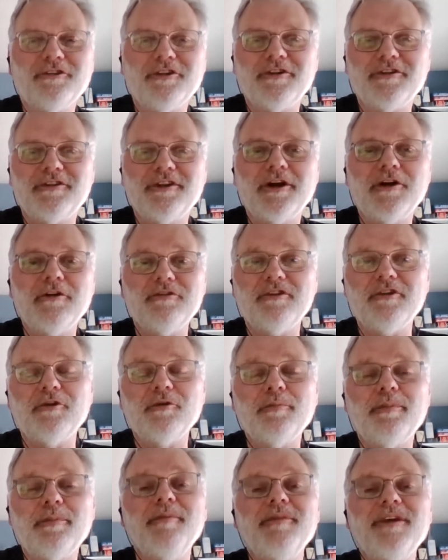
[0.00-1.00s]
ourselves at
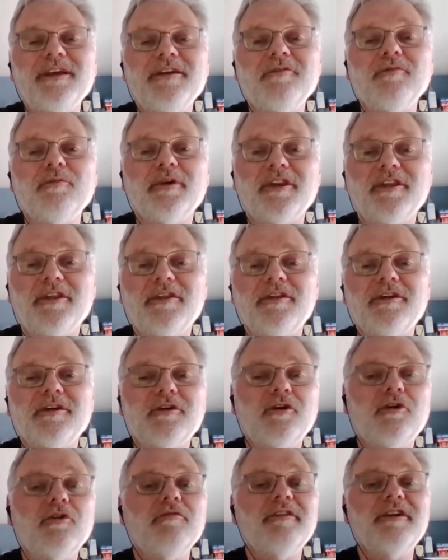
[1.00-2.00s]
Opimian with the
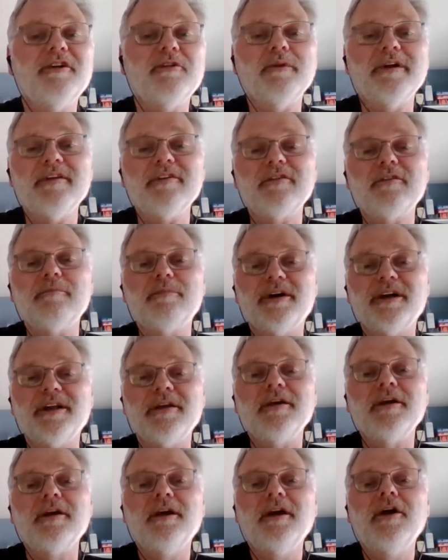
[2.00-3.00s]
COVID risk, but
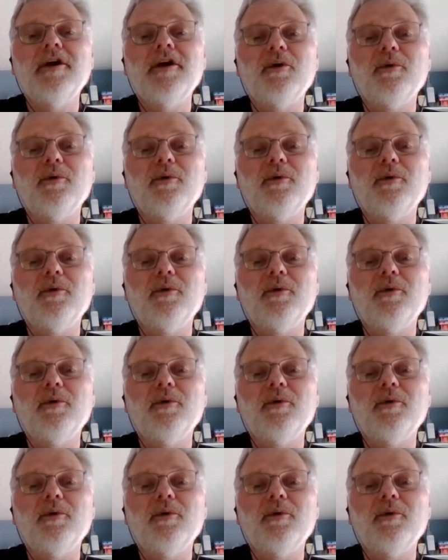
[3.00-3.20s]
hmm.